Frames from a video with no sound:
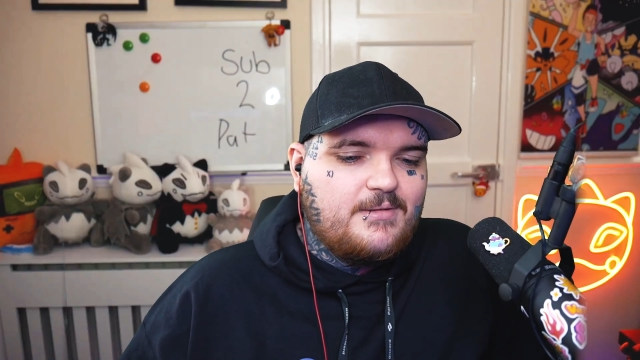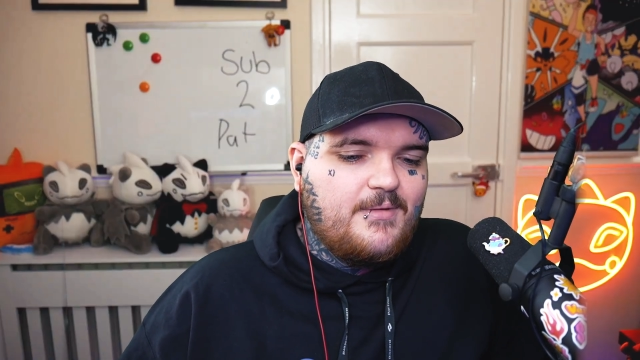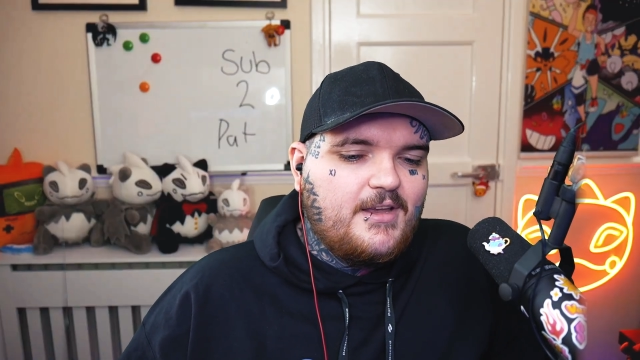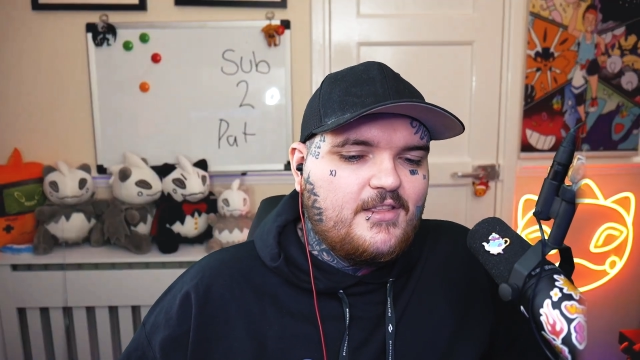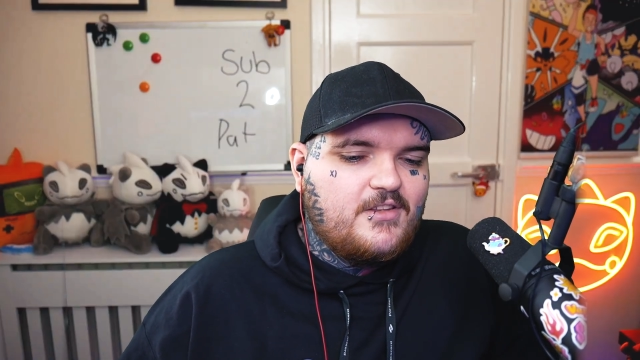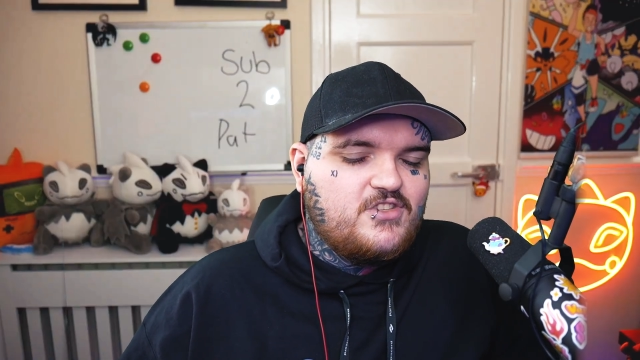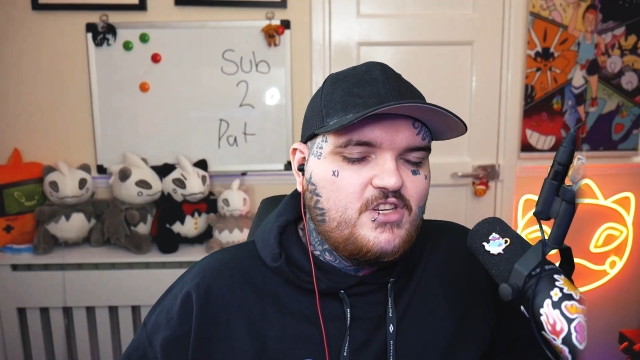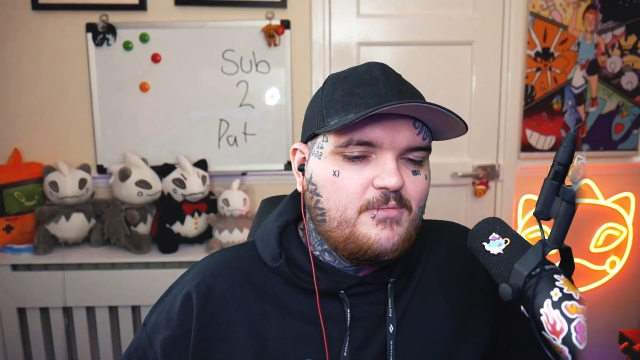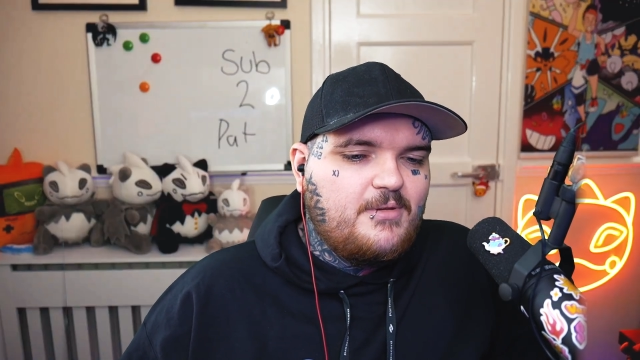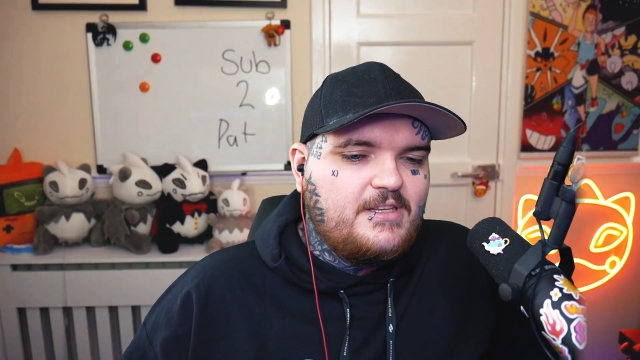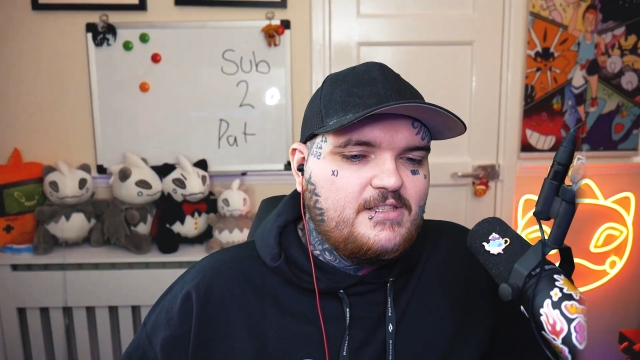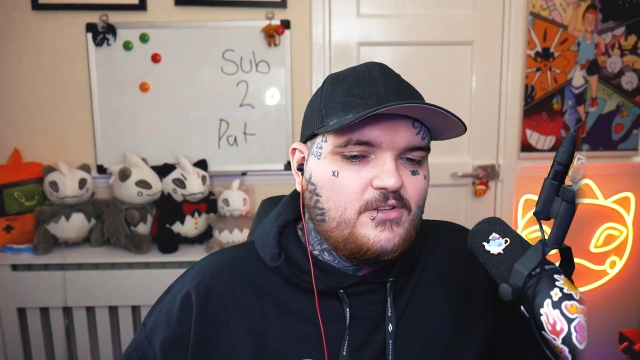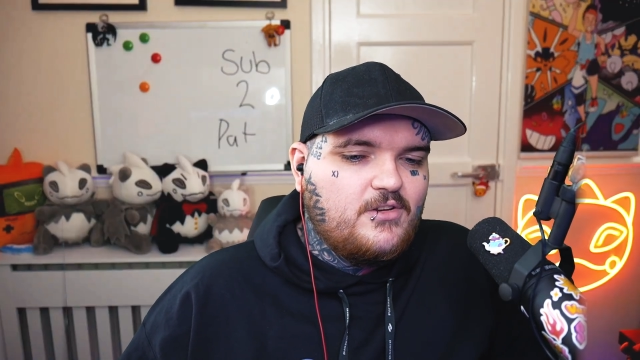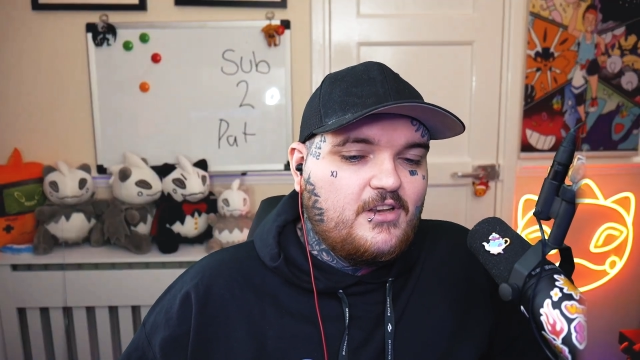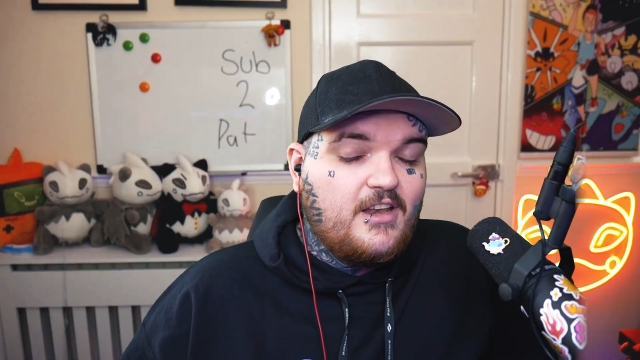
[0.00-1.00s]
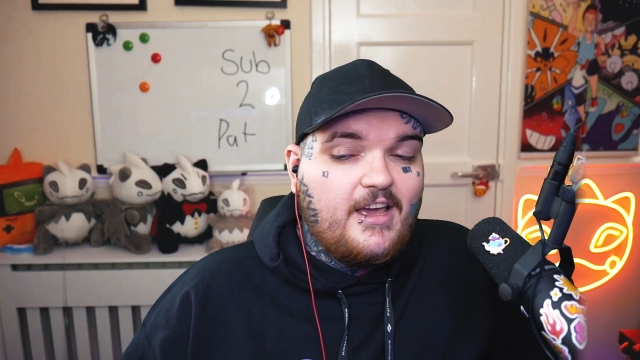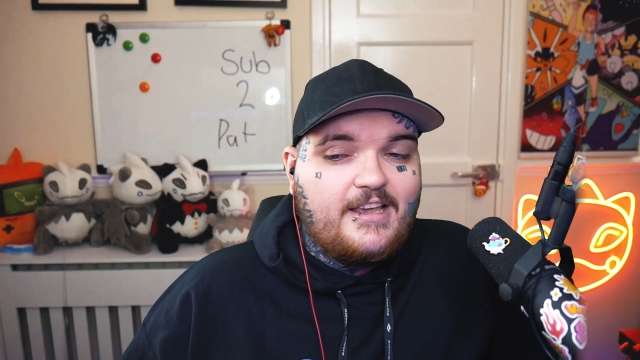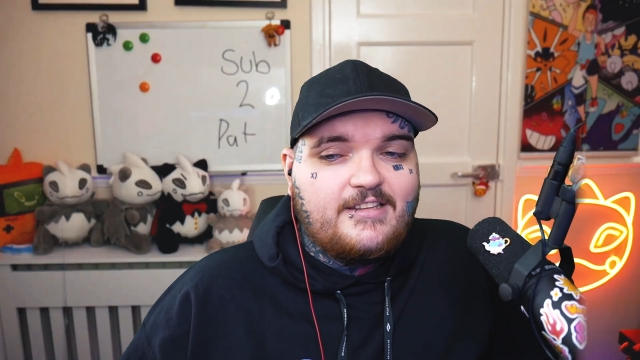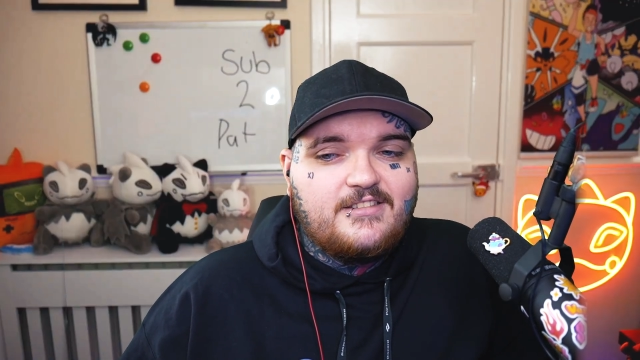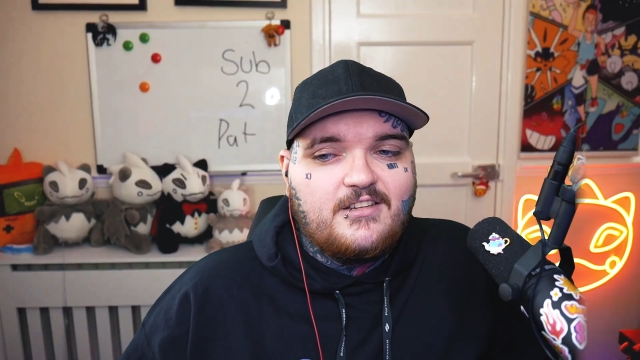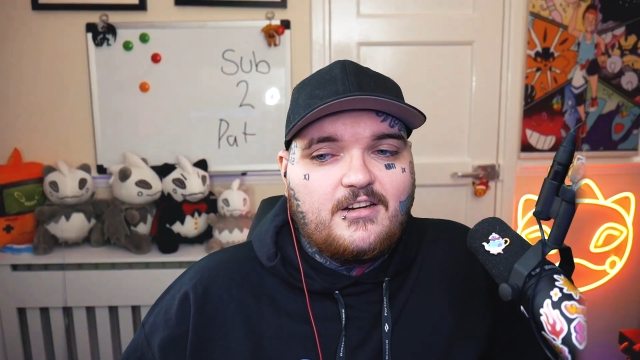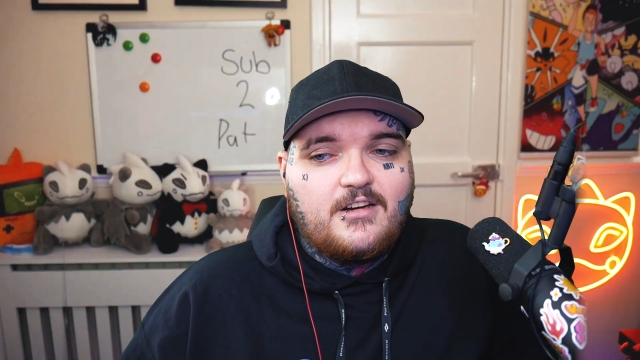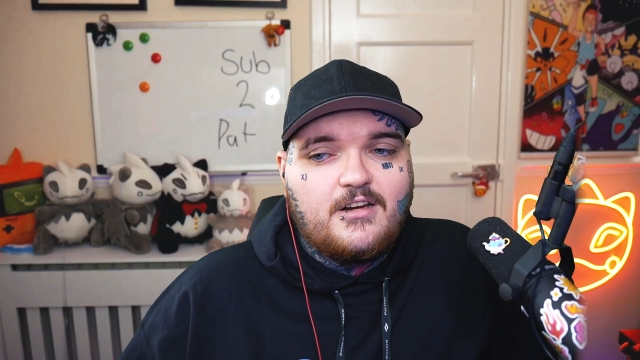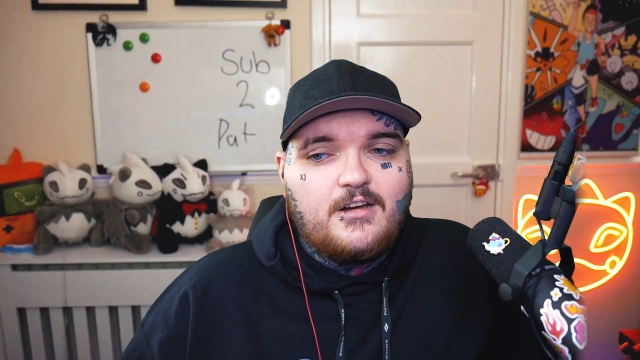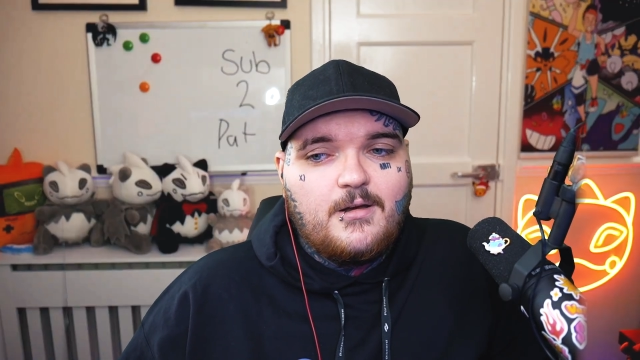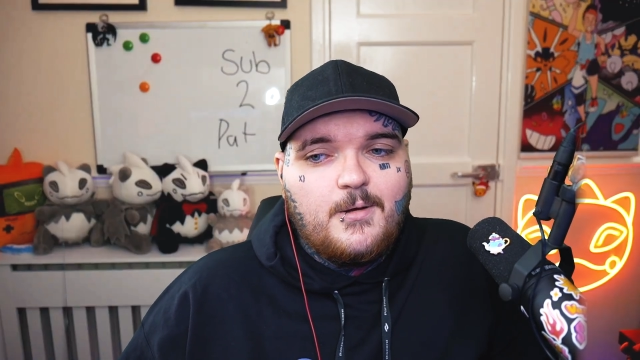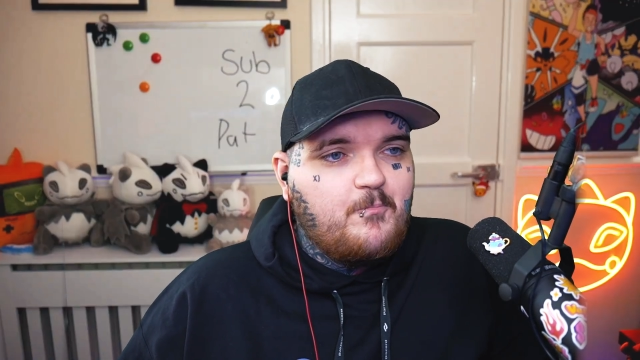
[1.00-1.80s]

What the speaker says: to make the chibis look nicer,